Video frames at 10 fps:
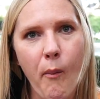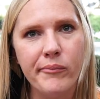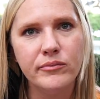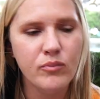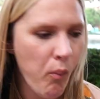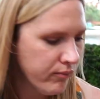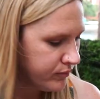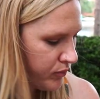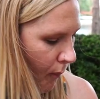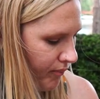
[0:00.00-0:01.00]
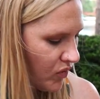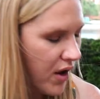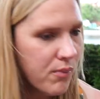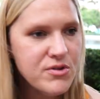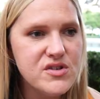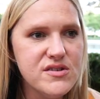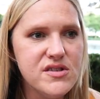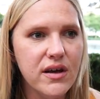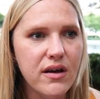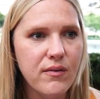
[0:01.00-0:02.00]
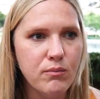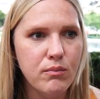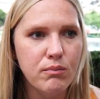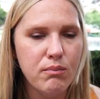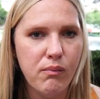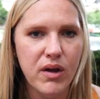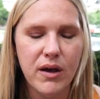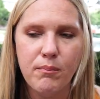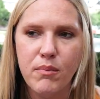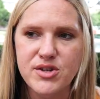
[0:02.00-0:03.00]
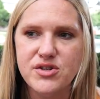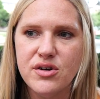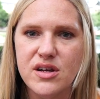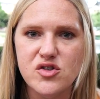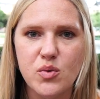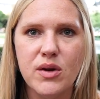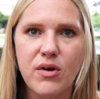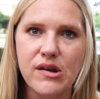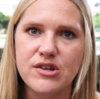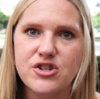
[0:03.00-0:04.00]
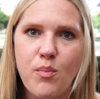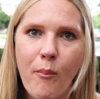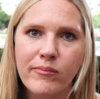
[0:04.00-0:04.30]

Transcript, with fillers: Okay. Yeah, it almost tastes like a like mustard and sweet relish.